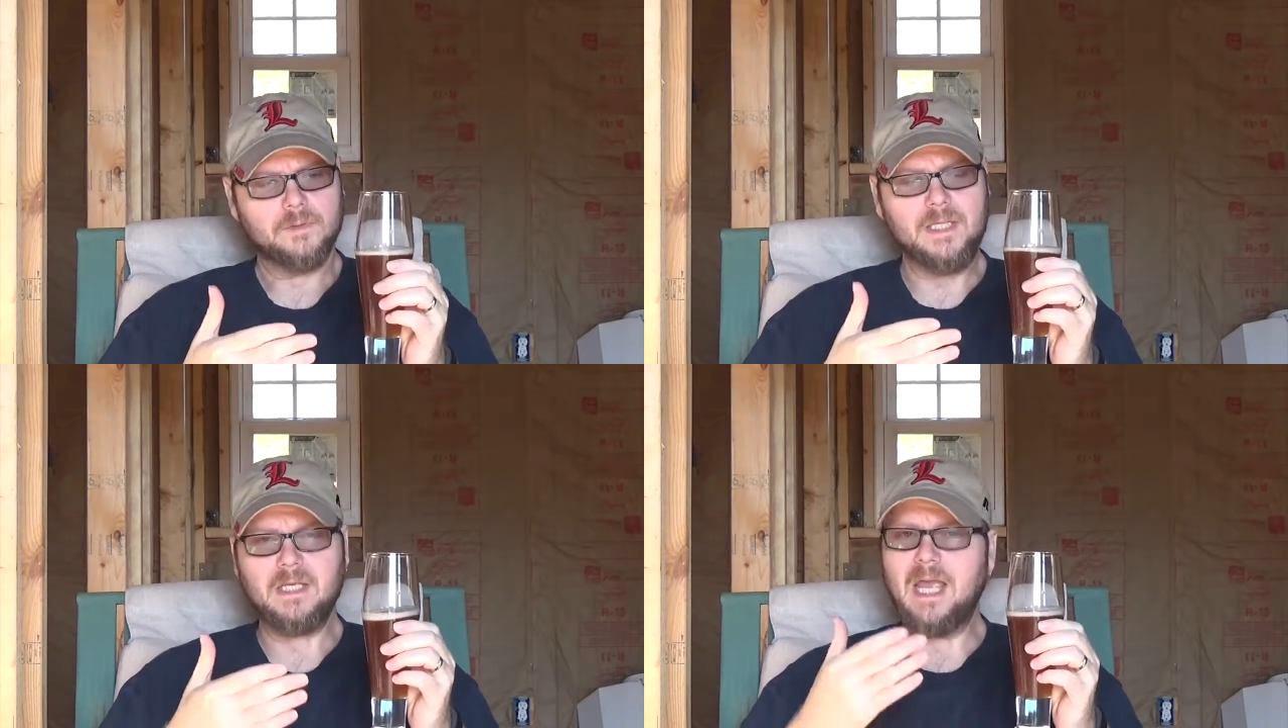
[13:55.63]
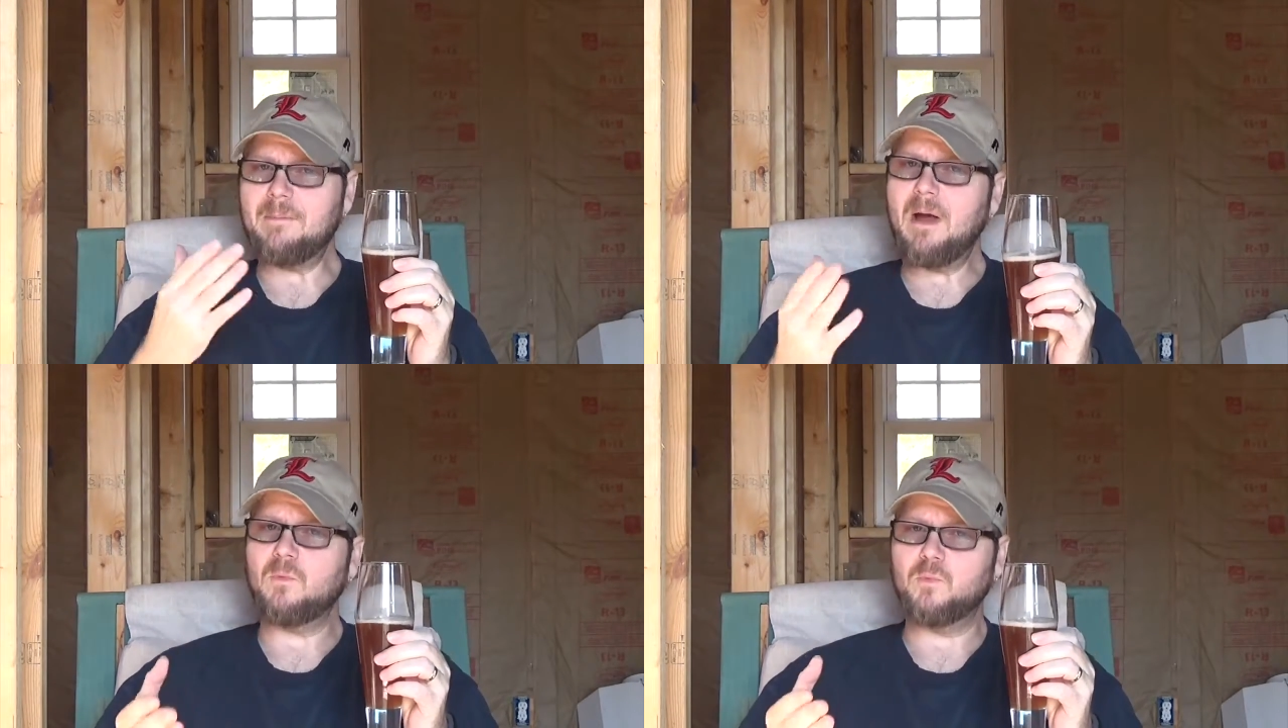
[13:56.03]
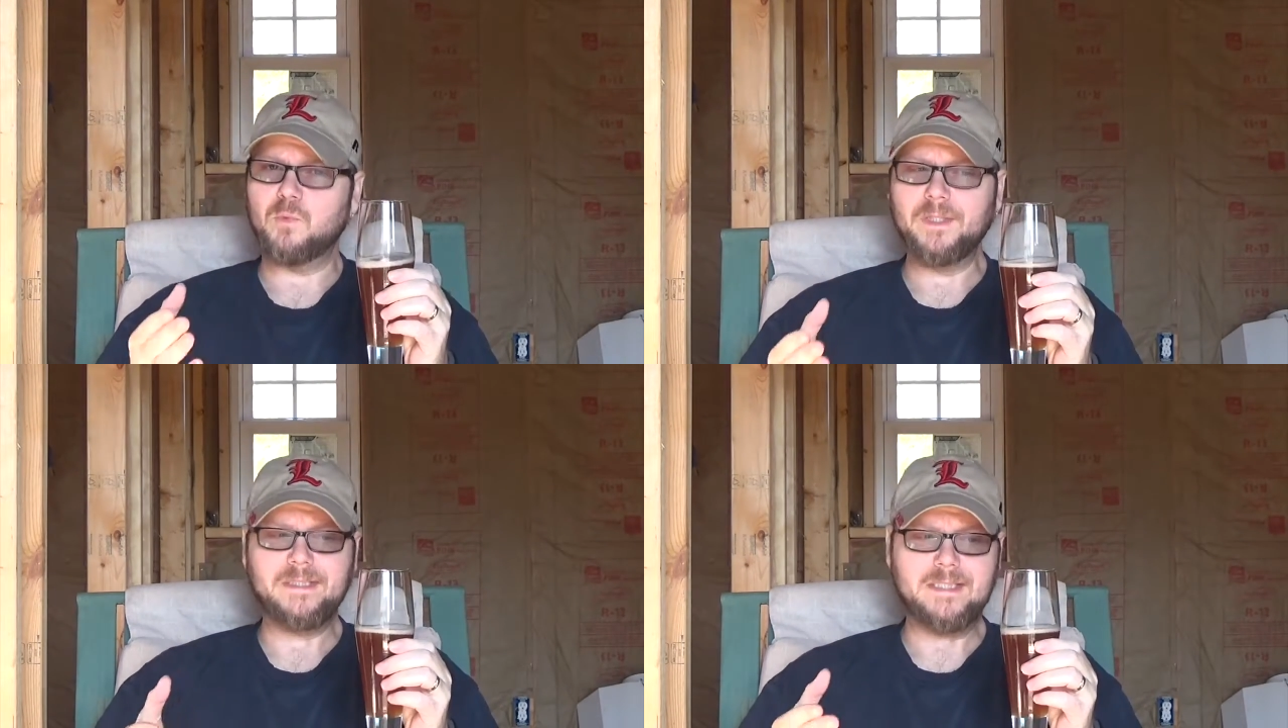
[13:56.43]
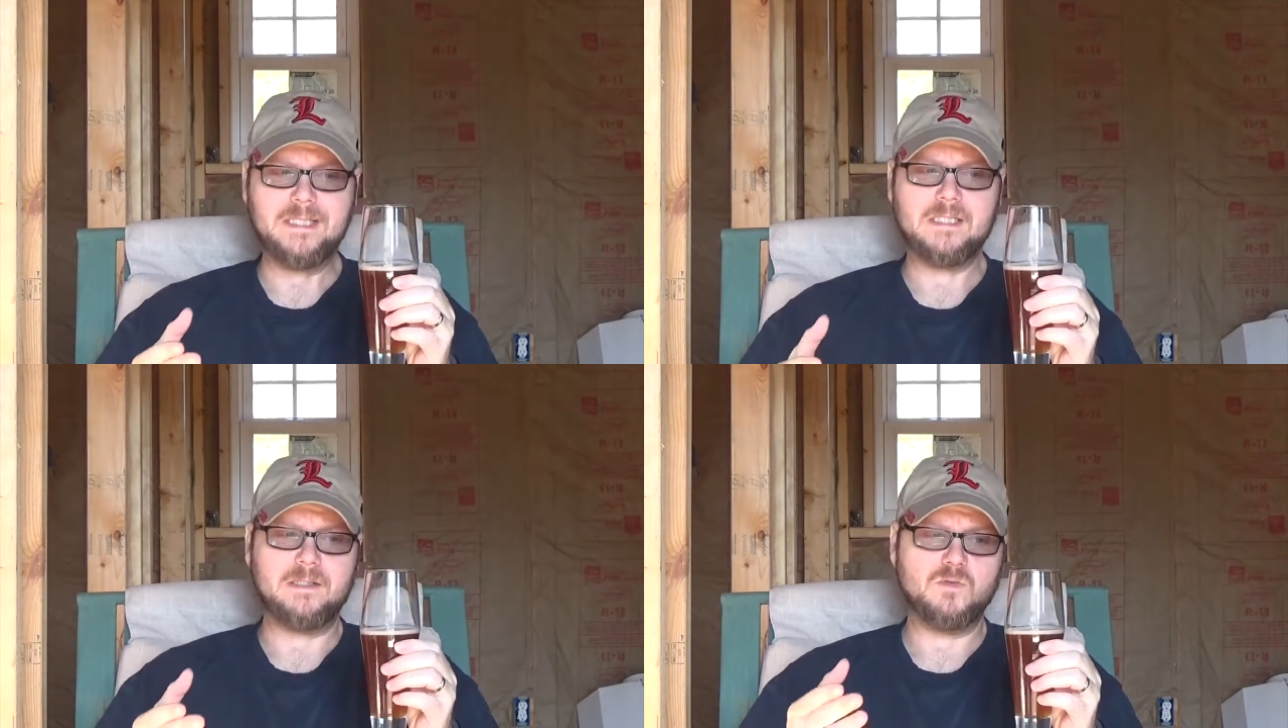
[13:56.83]
it came out really
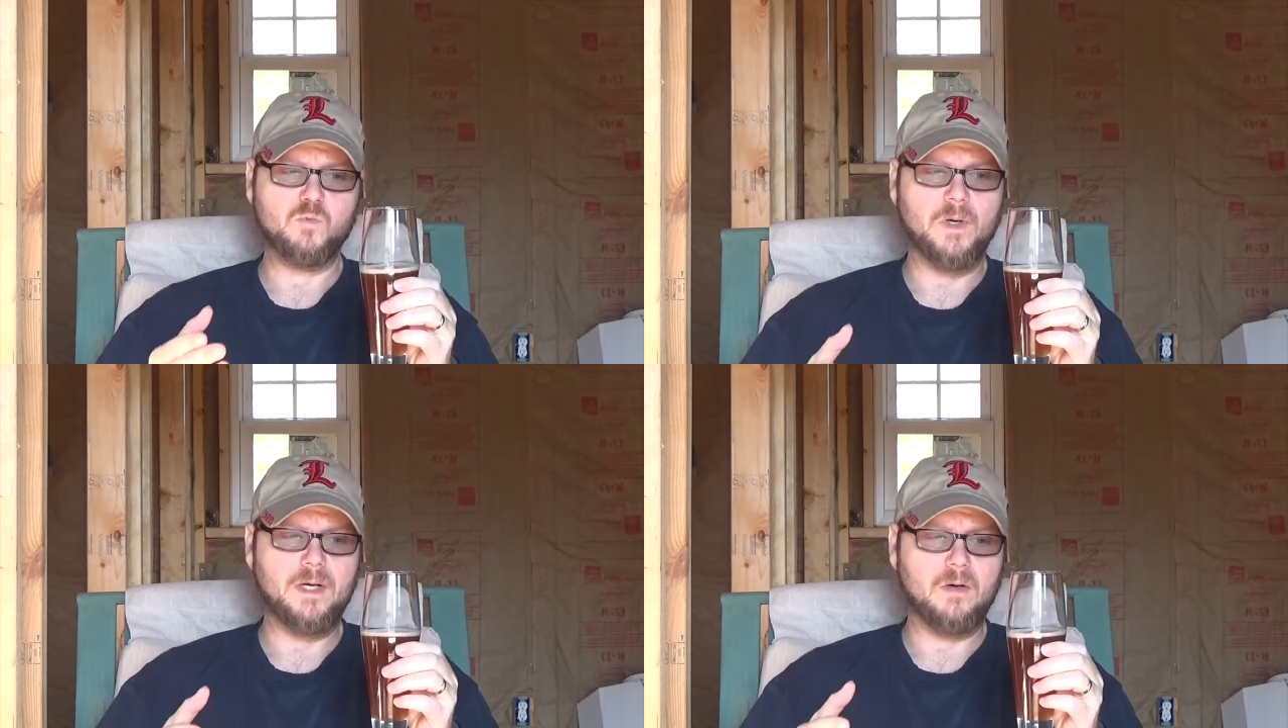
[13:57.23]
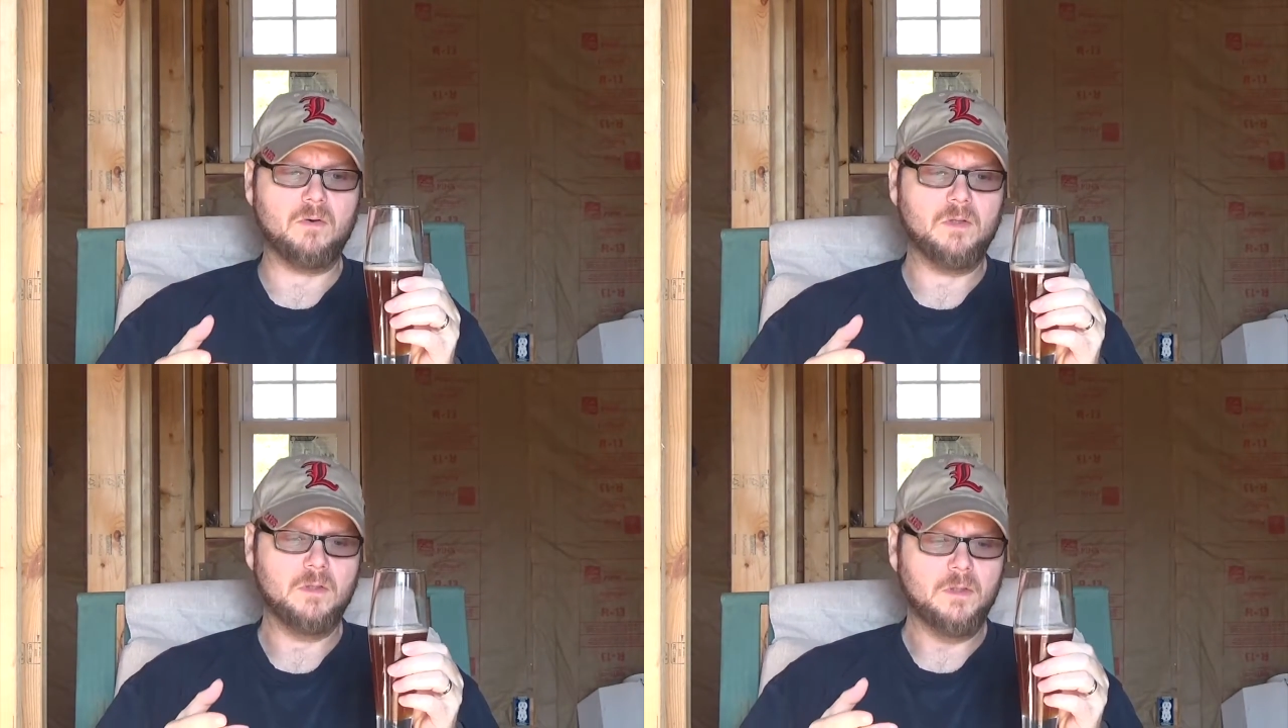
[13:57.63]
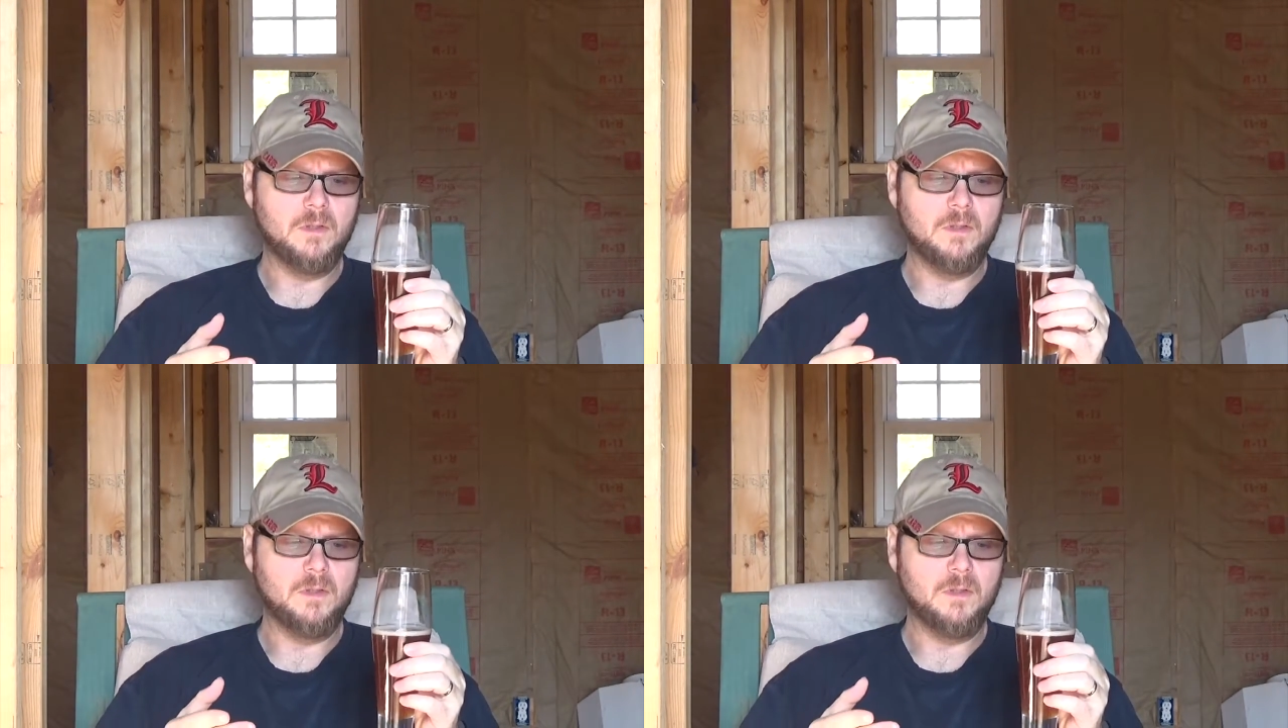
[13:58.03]
decent as well.